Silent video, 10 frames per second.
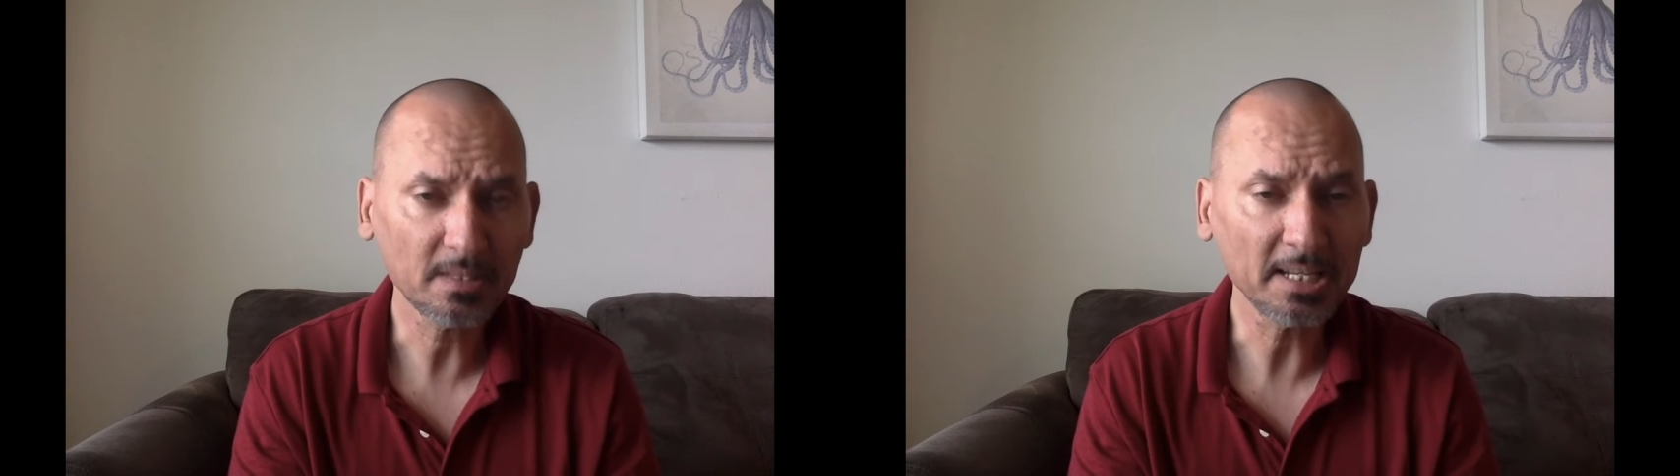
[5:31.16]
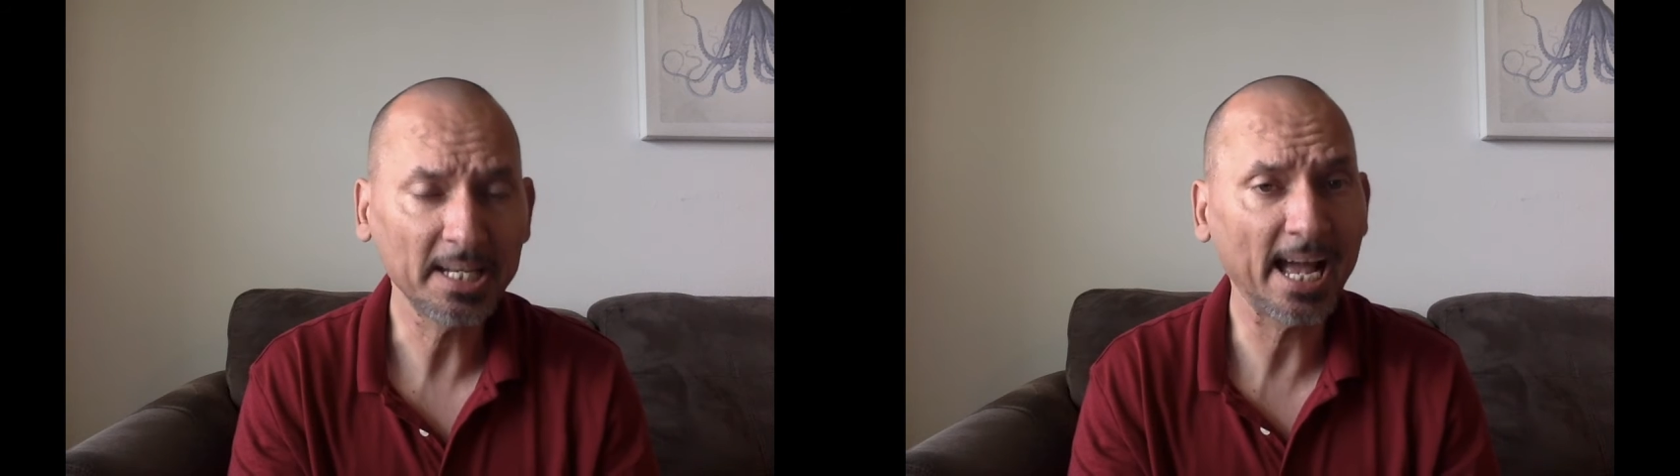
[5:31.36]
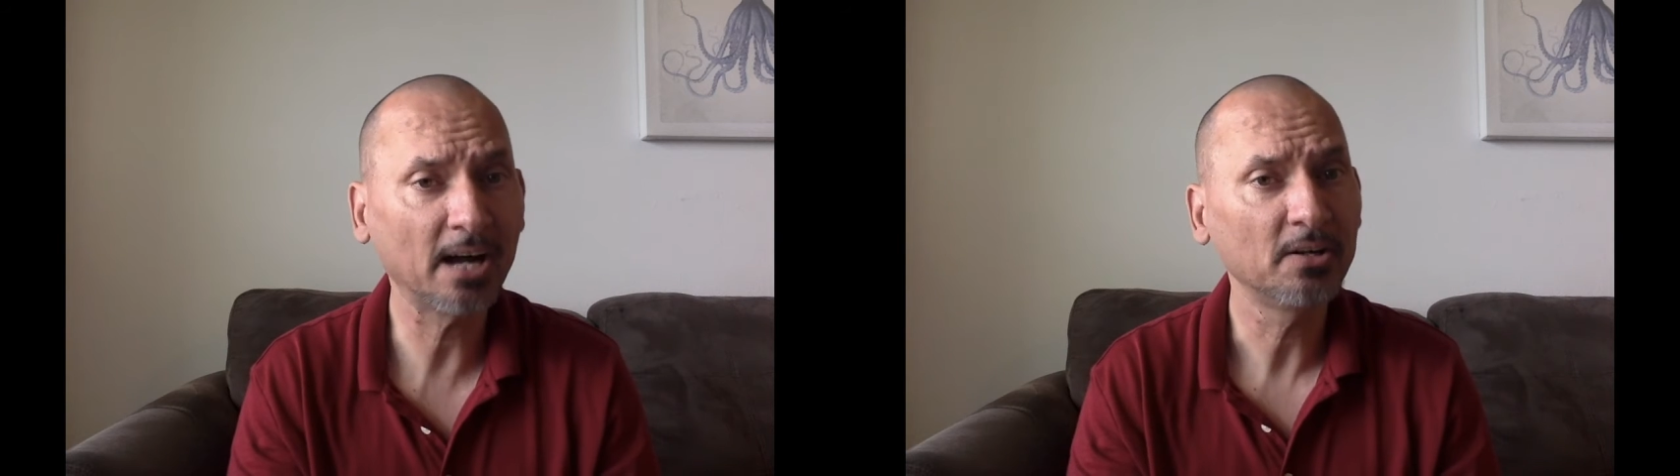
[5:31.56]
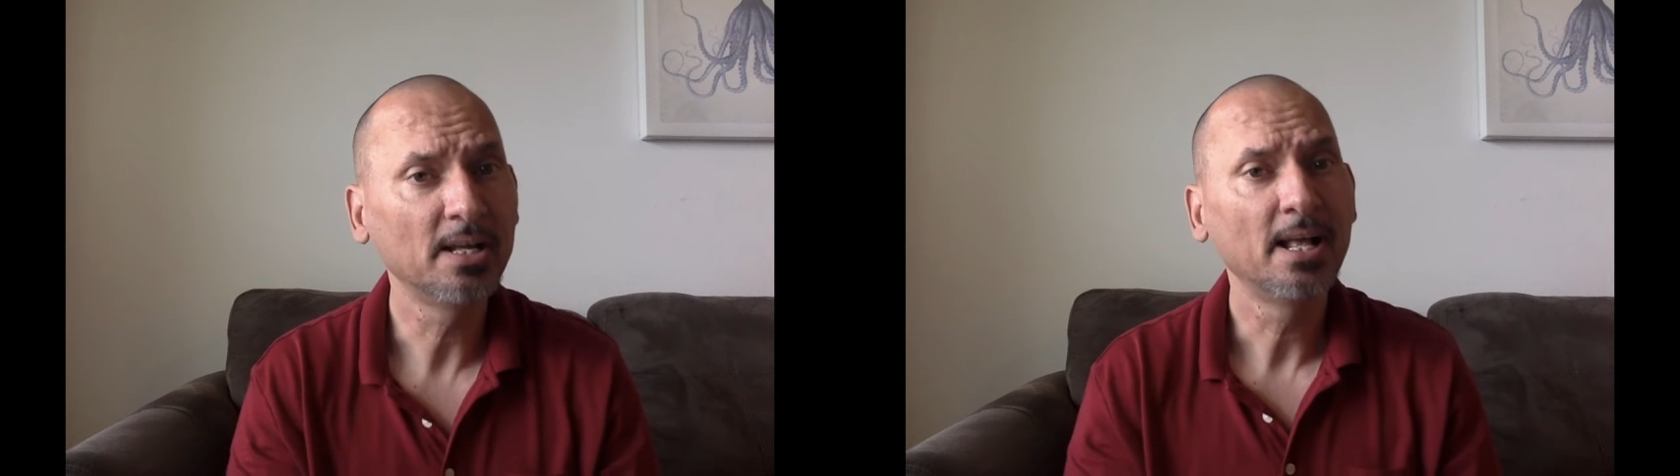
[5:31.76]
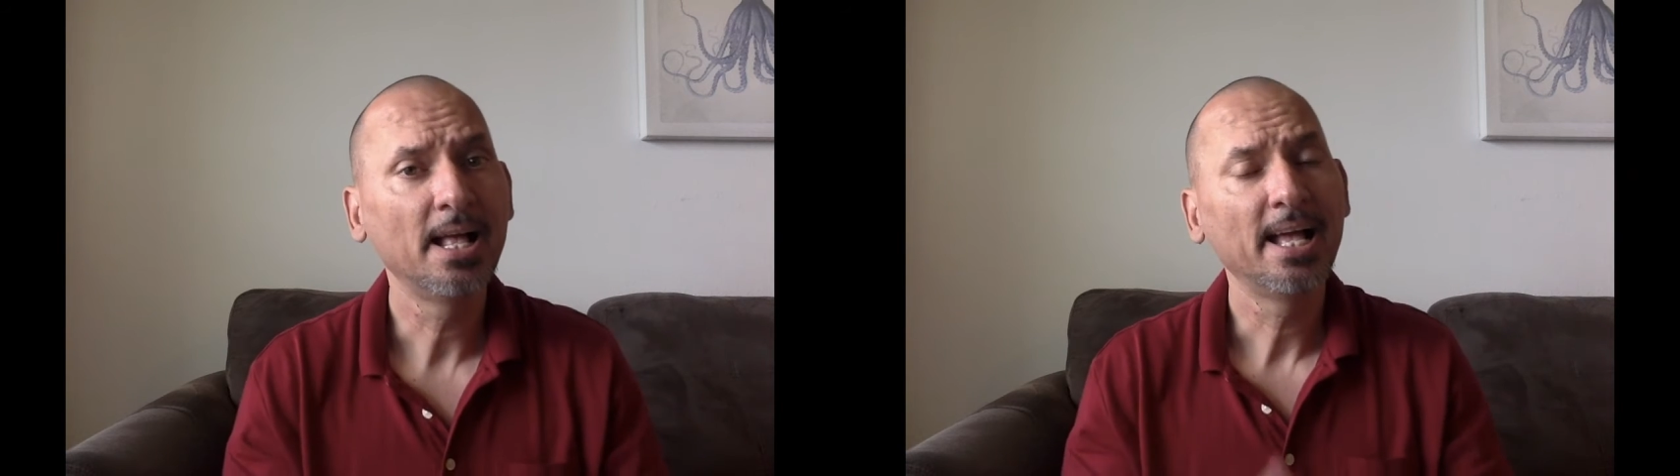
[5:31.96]
Now,
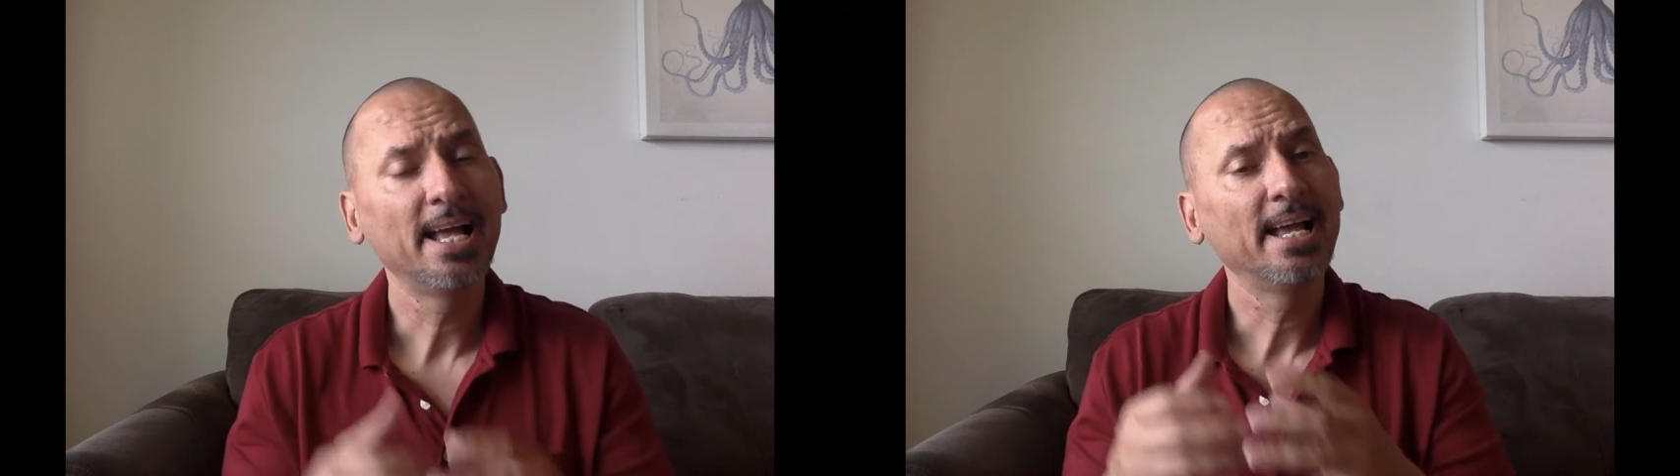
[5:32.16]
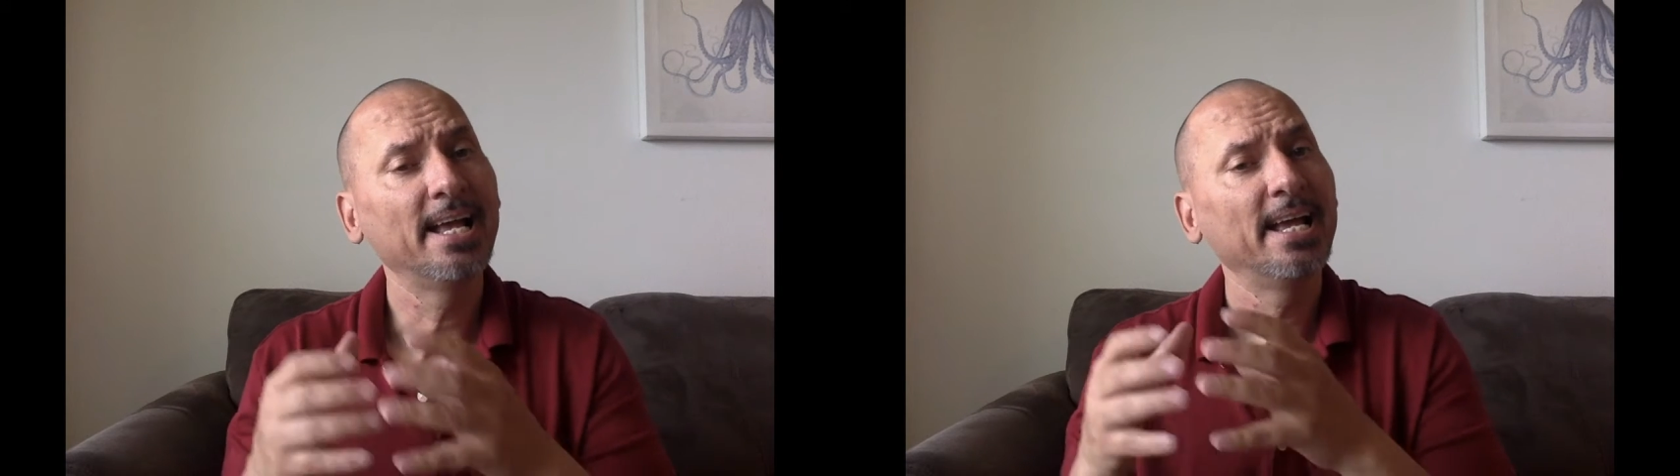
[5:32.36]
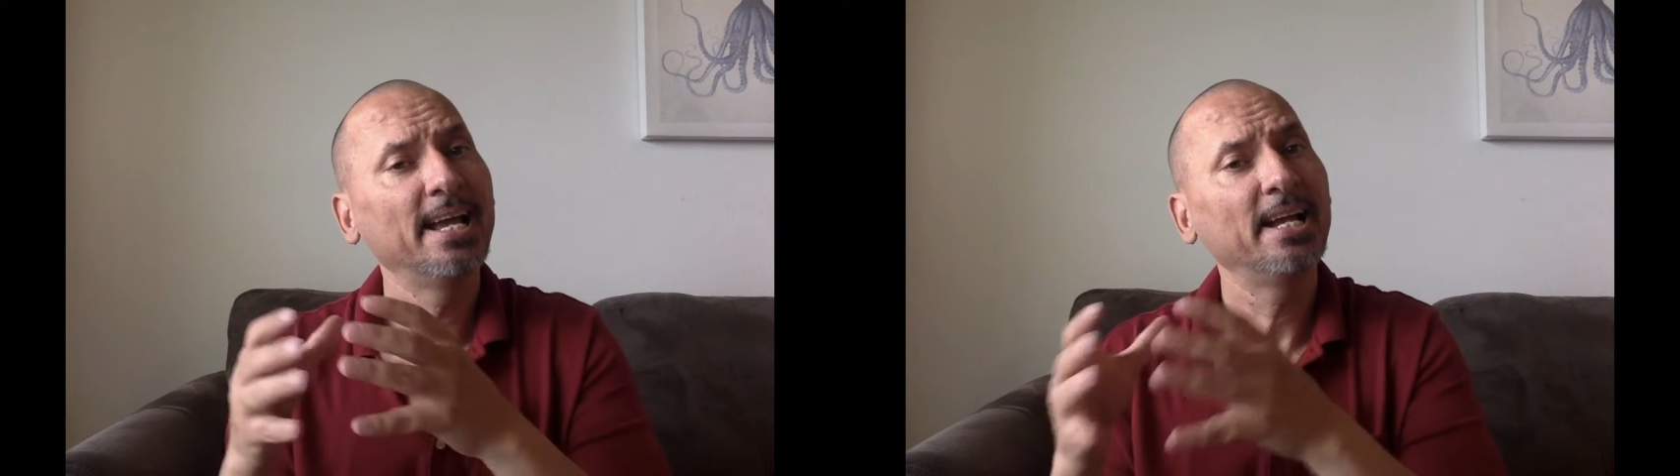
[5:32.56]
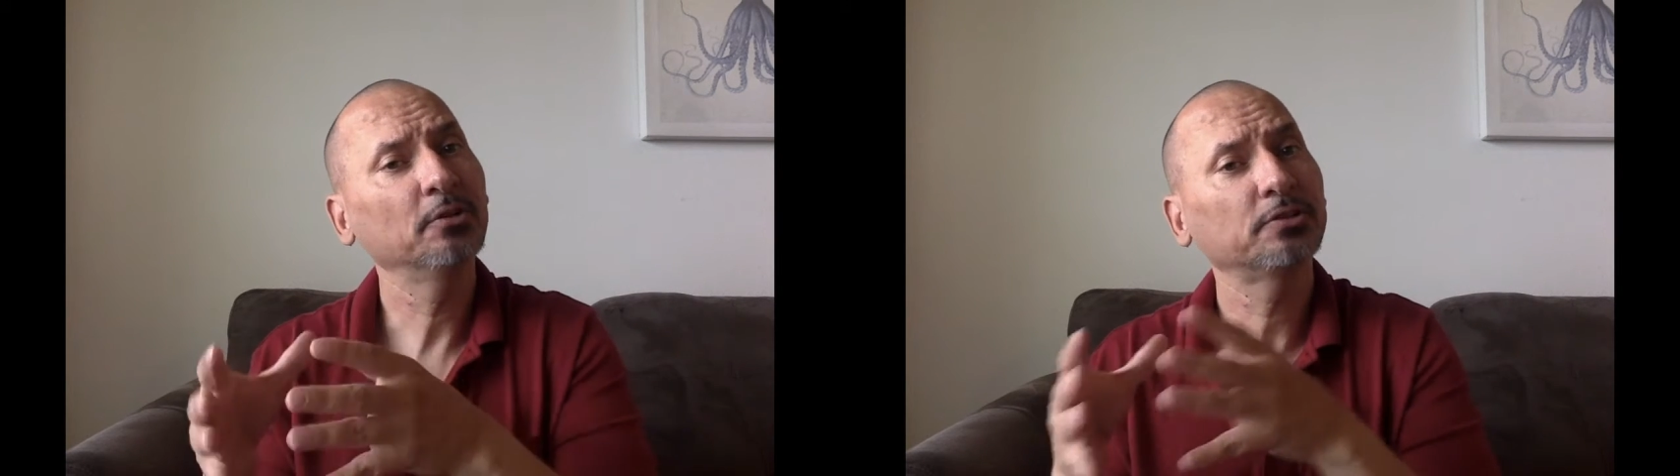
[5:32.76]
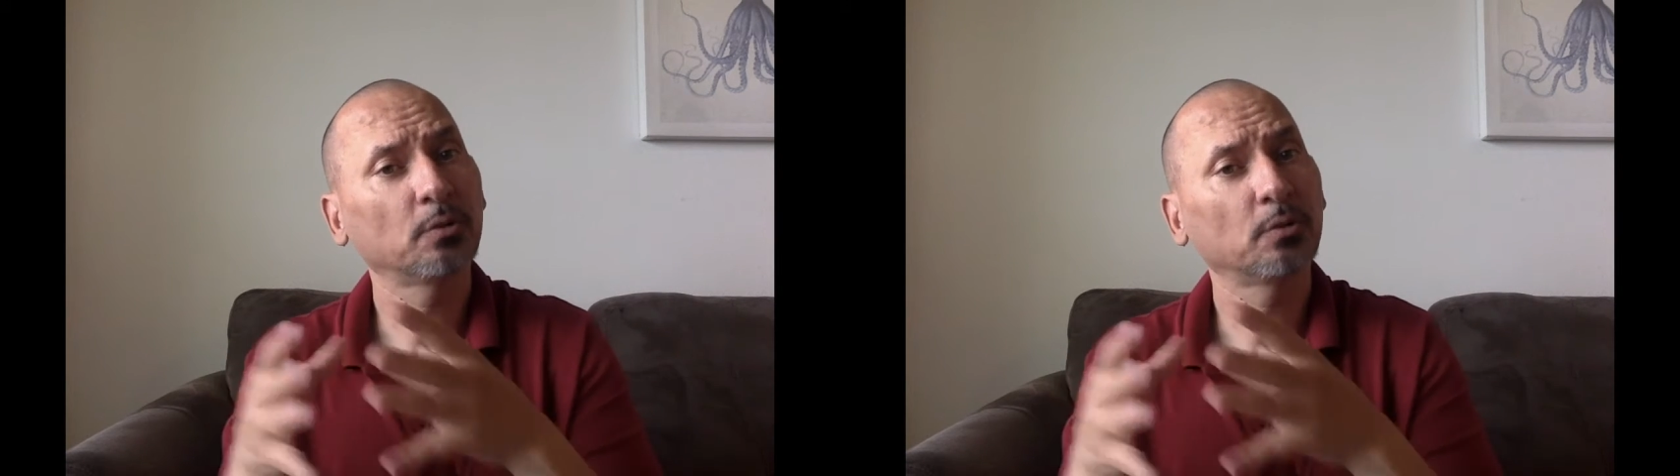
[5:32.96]
here's